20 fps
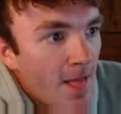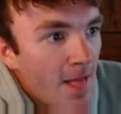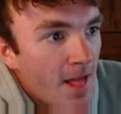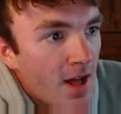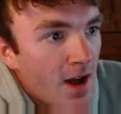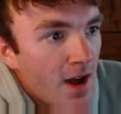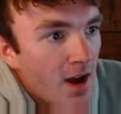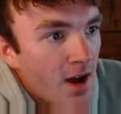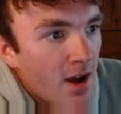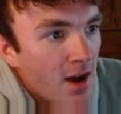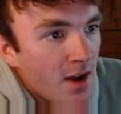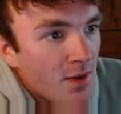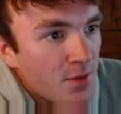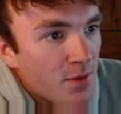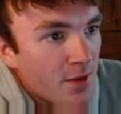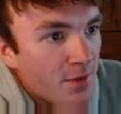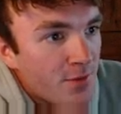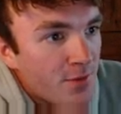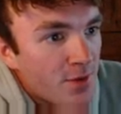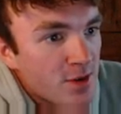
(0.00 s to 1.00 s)

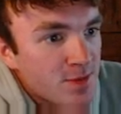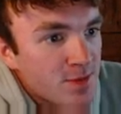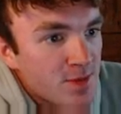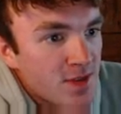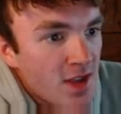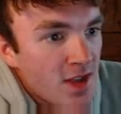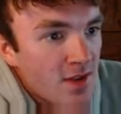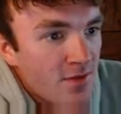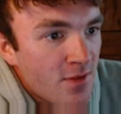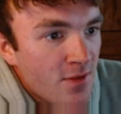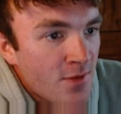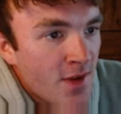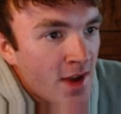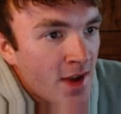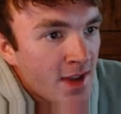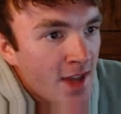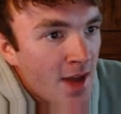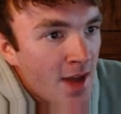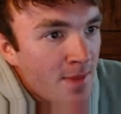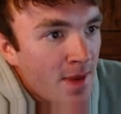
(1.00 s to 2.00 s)
The first presented for
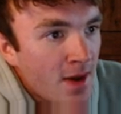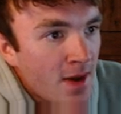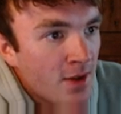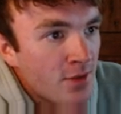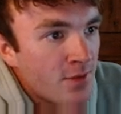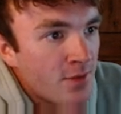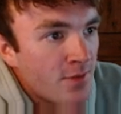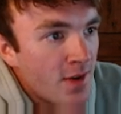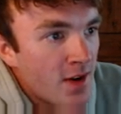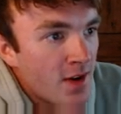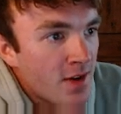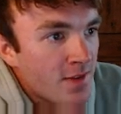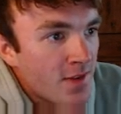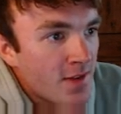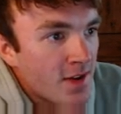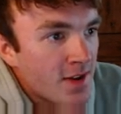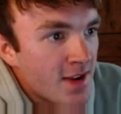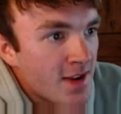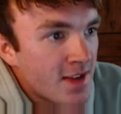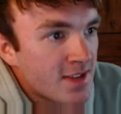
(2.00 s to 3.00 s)
value gap held very,
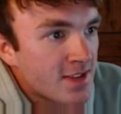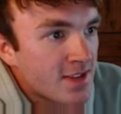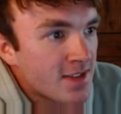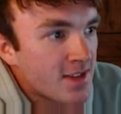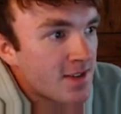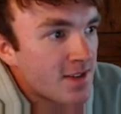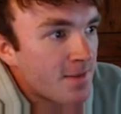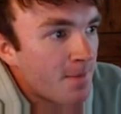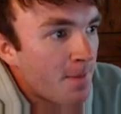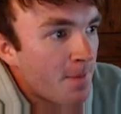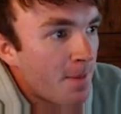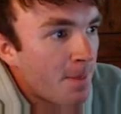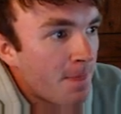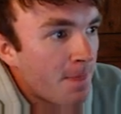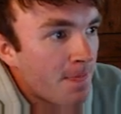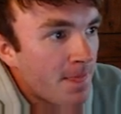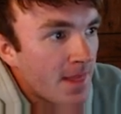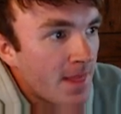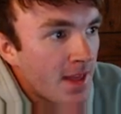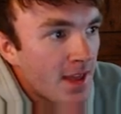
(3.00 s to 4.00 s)
very nicely.
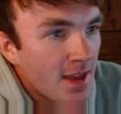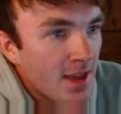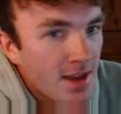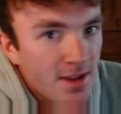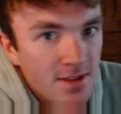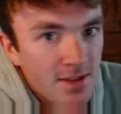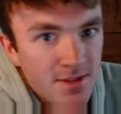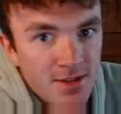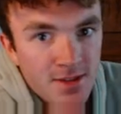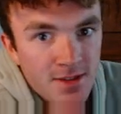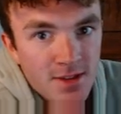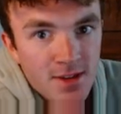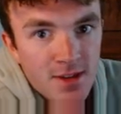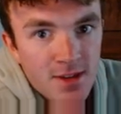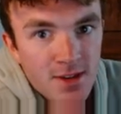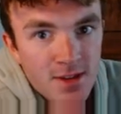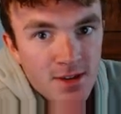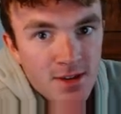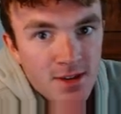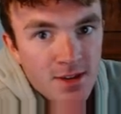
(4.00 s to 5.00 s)
And,
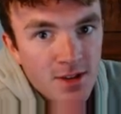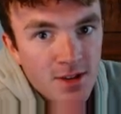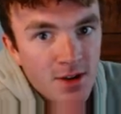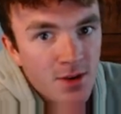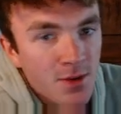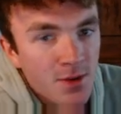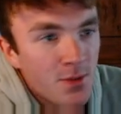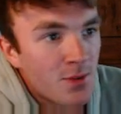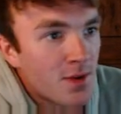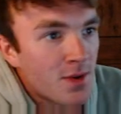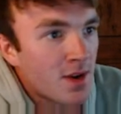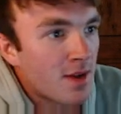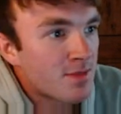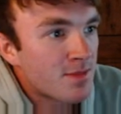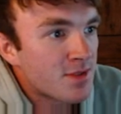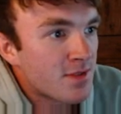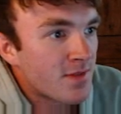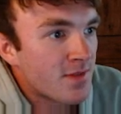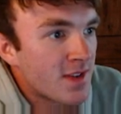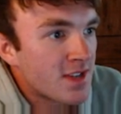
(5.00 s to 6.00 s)
one
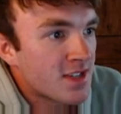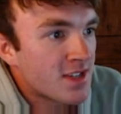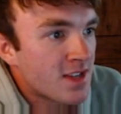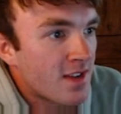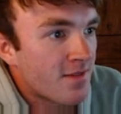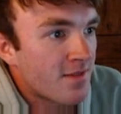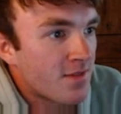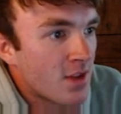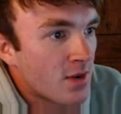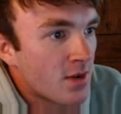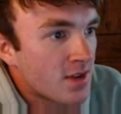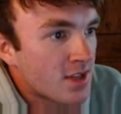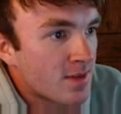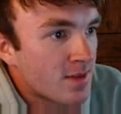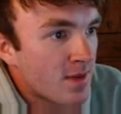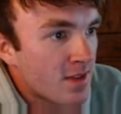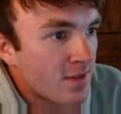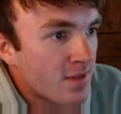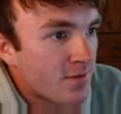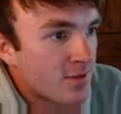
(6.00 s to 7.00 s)
observation I've noticed
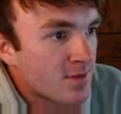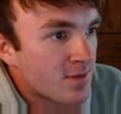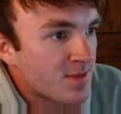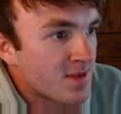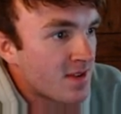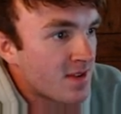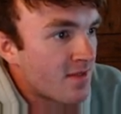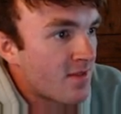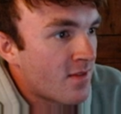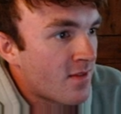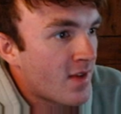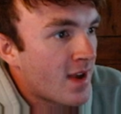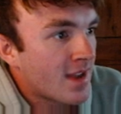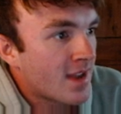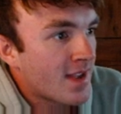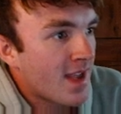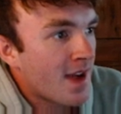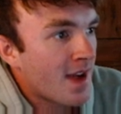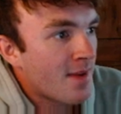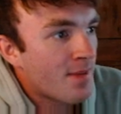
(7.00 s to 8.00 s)
about the first presented for
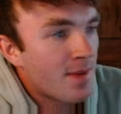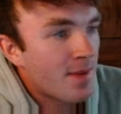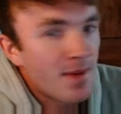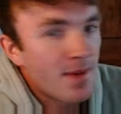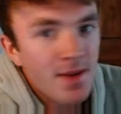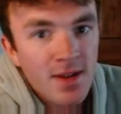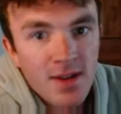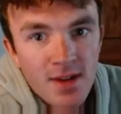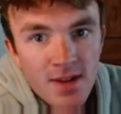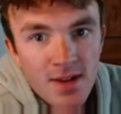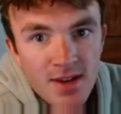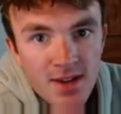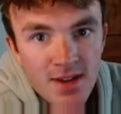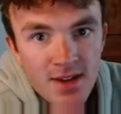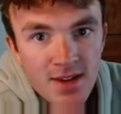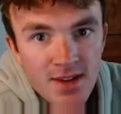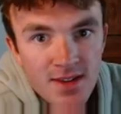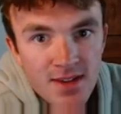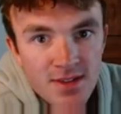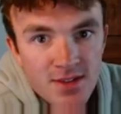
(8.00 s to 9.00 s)
value gap
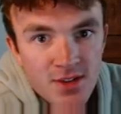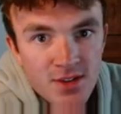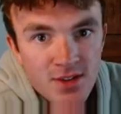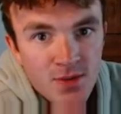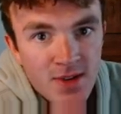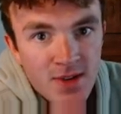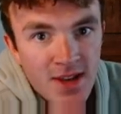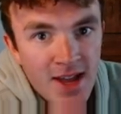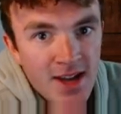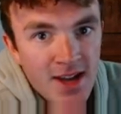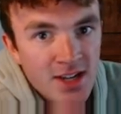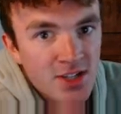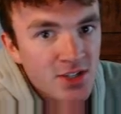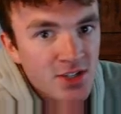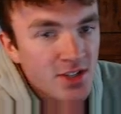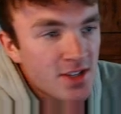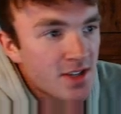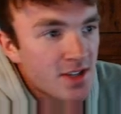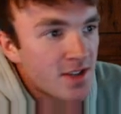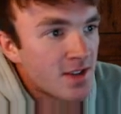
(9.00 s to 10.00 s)
is you can
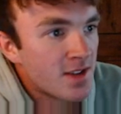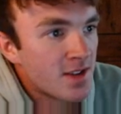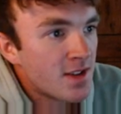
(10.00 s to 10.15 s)
actually